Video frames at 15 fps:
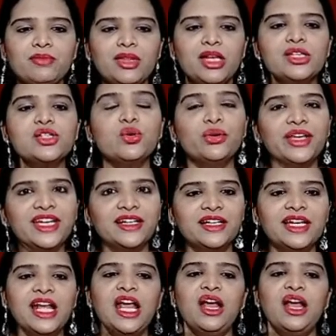So here,
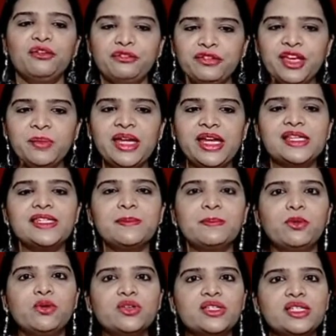female,
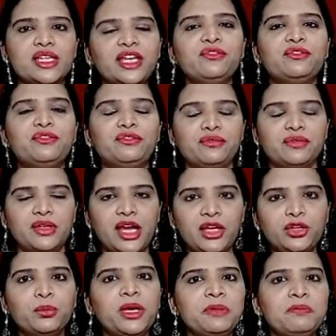suppose if a
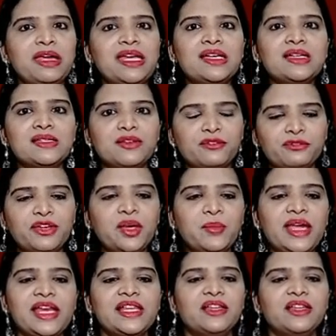human being is a female,